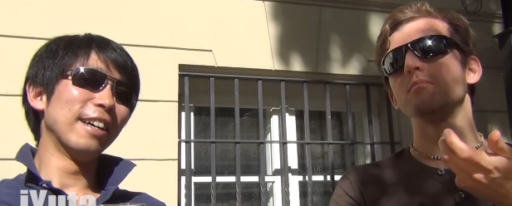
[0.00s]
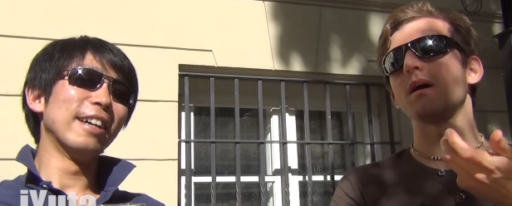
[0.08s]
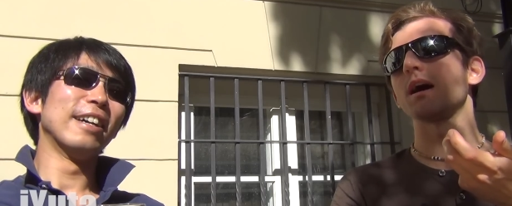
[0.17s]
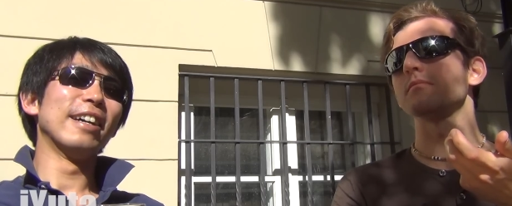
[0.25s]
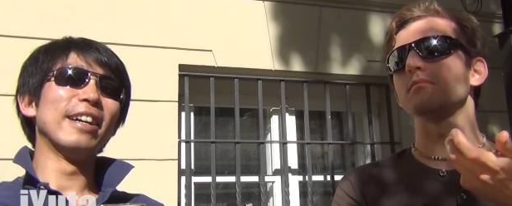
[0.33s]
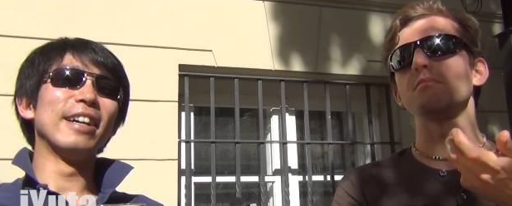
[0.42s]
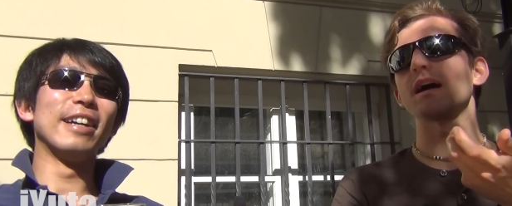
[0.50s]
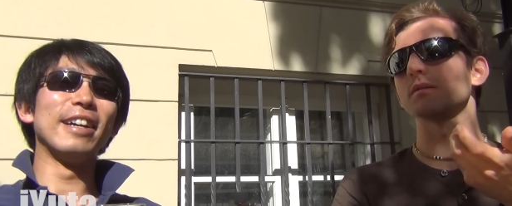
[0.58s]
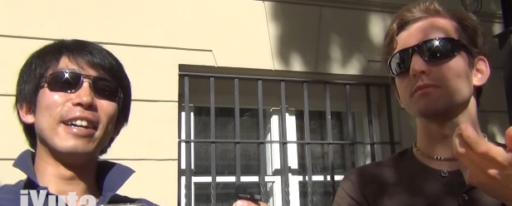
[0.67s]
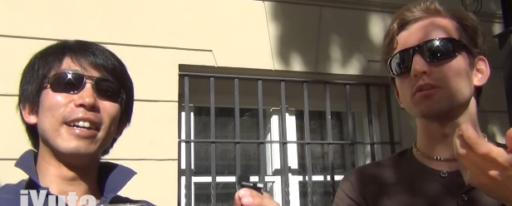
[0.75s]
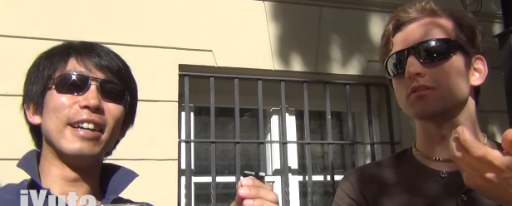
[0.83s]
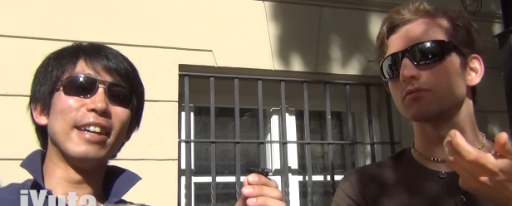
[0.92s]

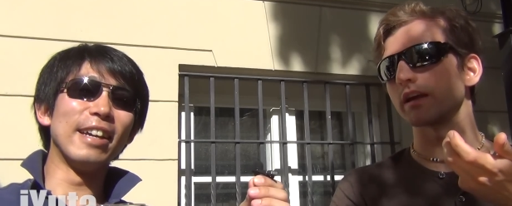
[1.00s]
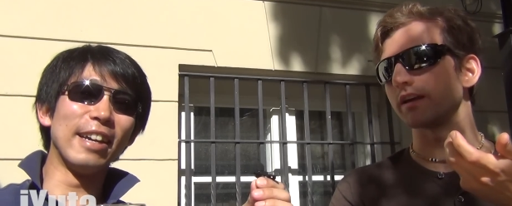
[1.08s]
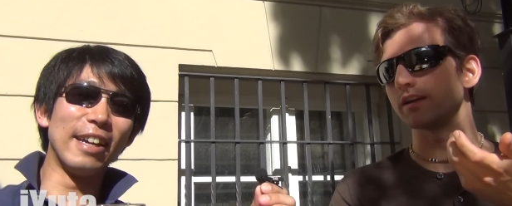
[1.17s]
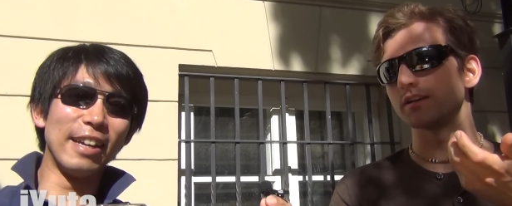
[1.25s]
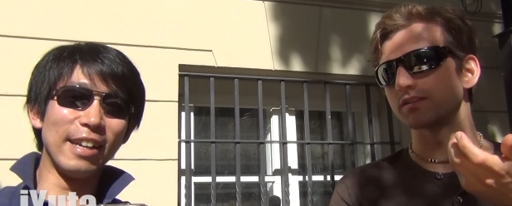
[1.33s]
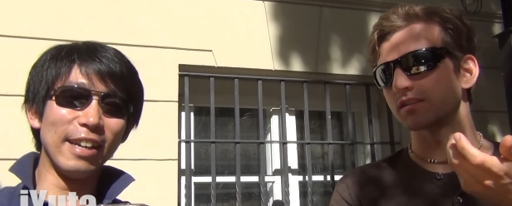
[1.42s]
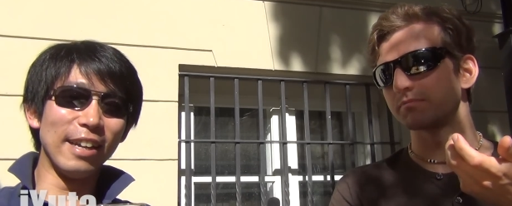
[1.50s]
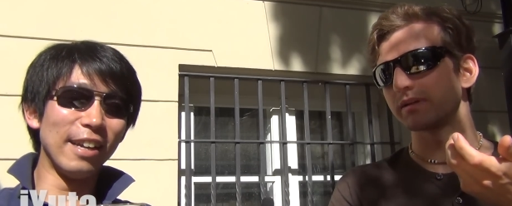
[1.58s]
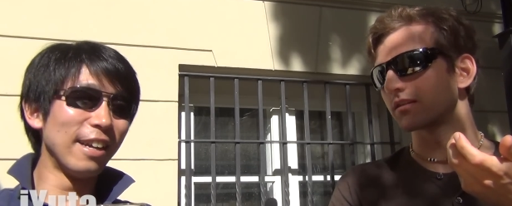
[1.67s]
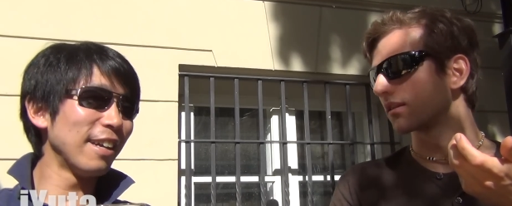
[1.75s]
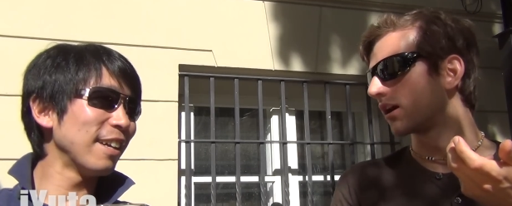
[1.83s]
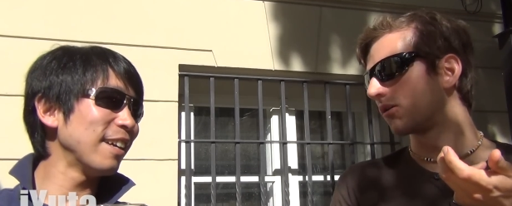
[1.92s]
Speaker 1: madam, your grade is a
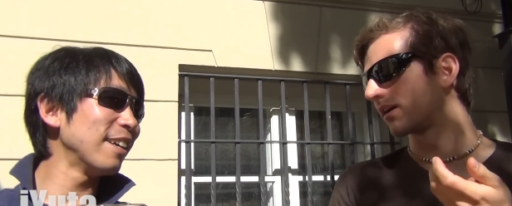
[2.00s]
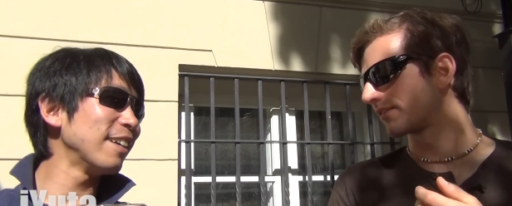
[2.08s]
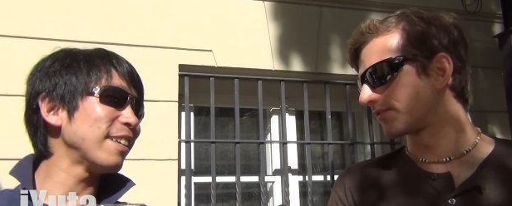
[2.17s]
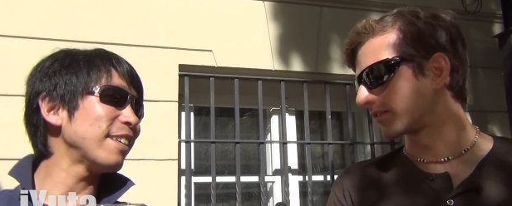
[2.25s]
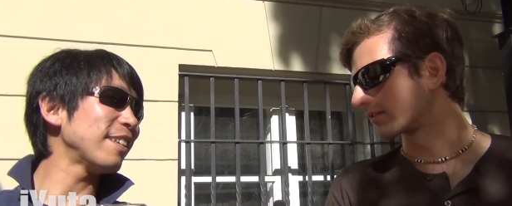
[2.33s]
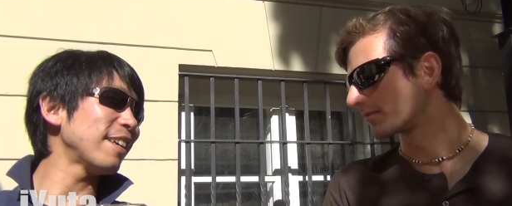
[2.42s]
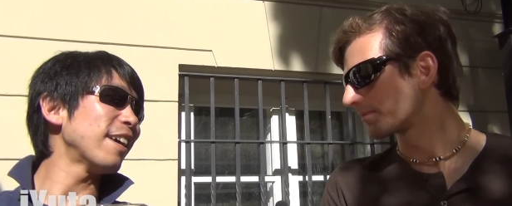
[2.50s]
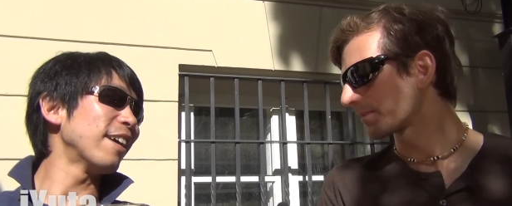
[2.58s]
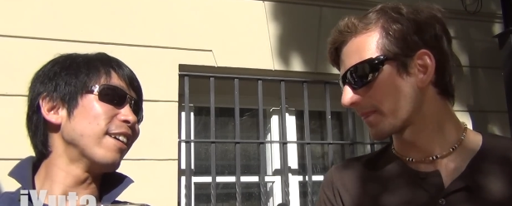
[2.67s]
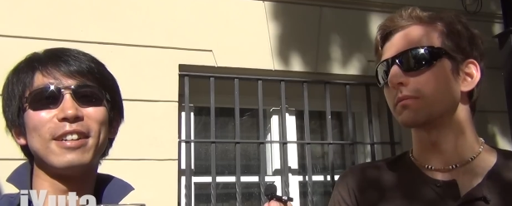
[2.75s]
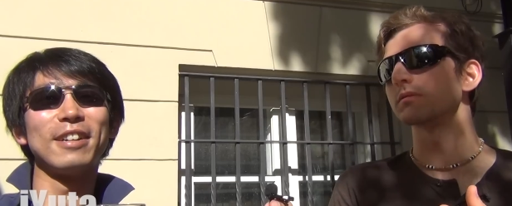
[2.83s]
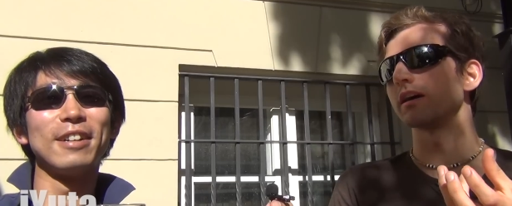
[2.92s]
bit low, I fear.
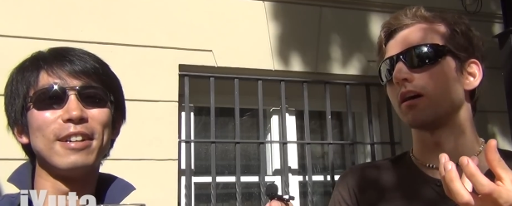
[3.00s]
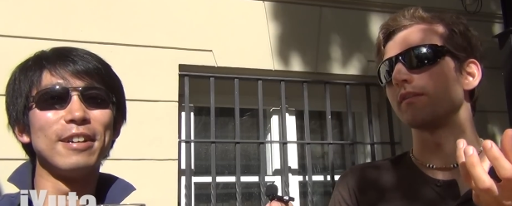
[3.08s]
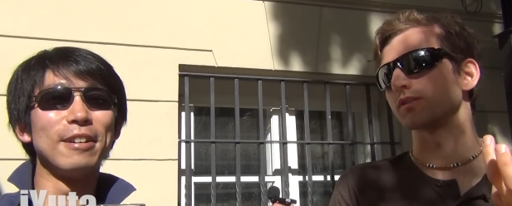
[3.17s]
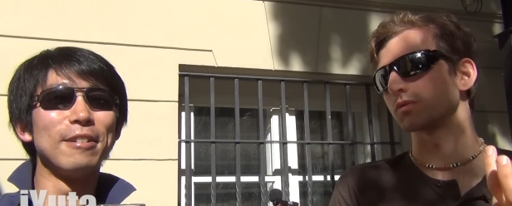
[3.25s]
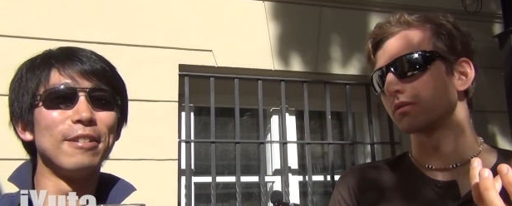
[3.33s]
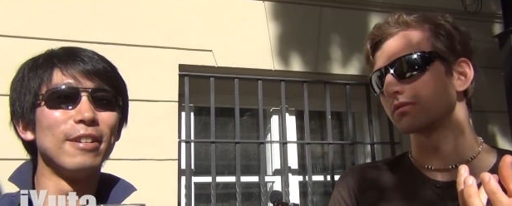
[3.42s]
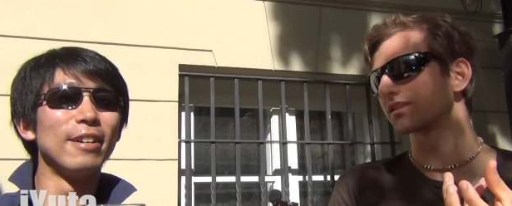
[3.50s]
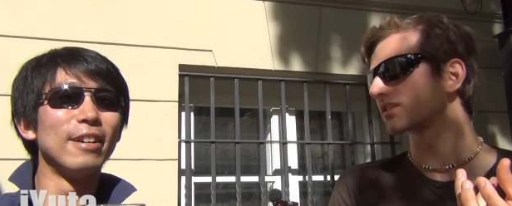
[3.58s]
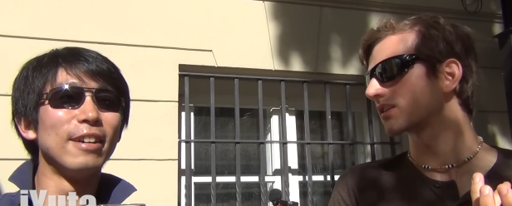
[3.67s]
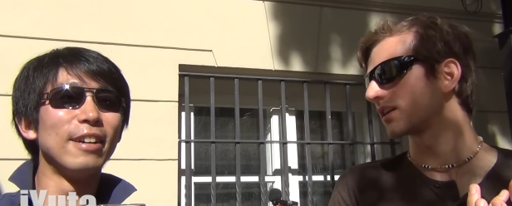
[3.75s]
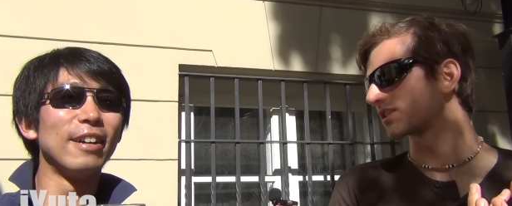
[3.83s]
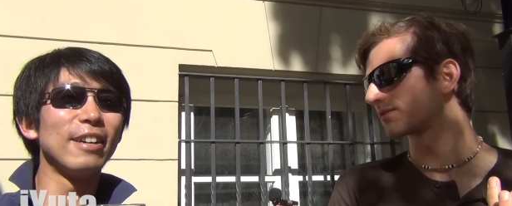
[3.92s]
Yeah. Come to my office. We will
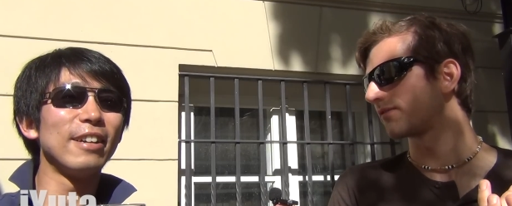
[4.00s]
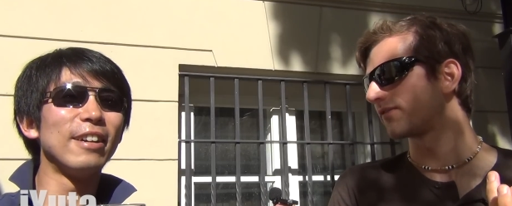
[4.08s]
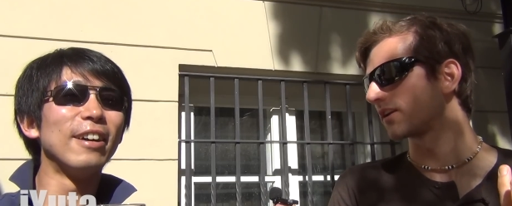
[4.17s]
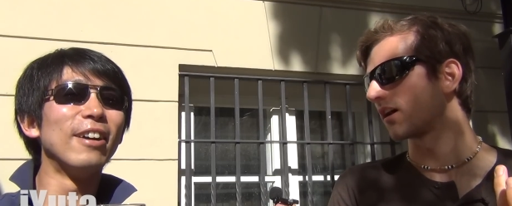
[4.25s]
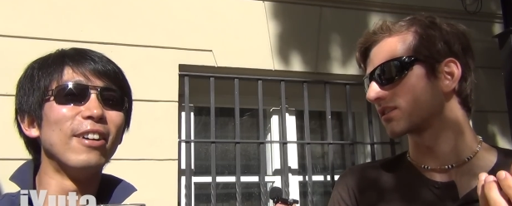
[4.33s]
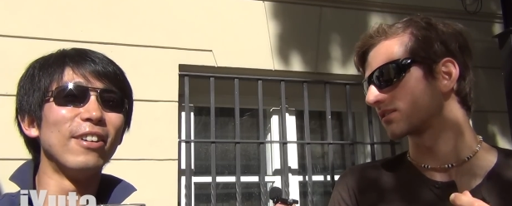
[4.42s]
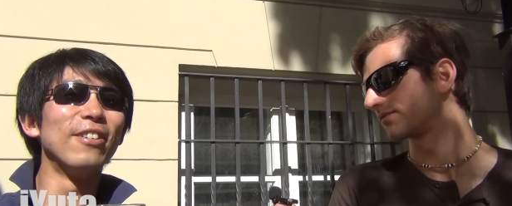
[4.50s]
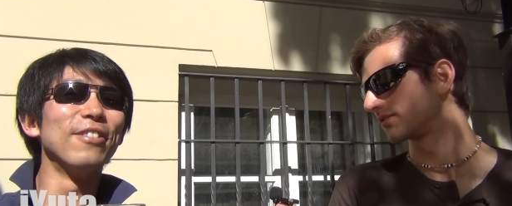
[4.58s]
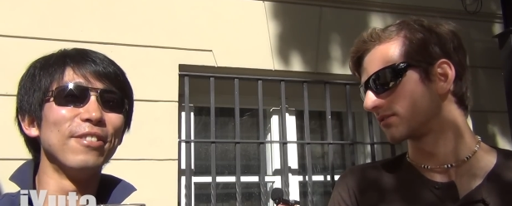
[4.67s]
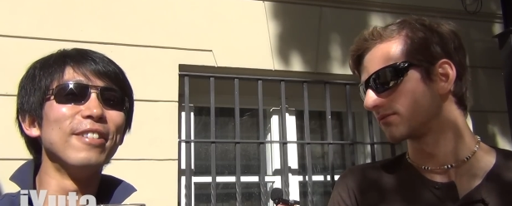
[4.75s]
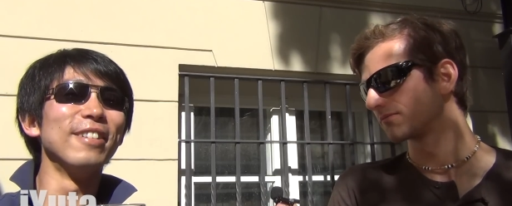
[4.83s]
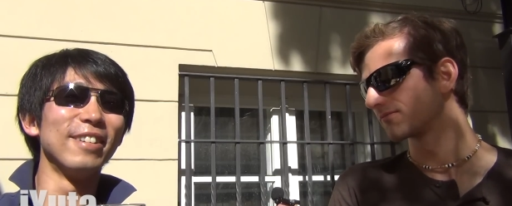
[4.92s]
discuss philosophy.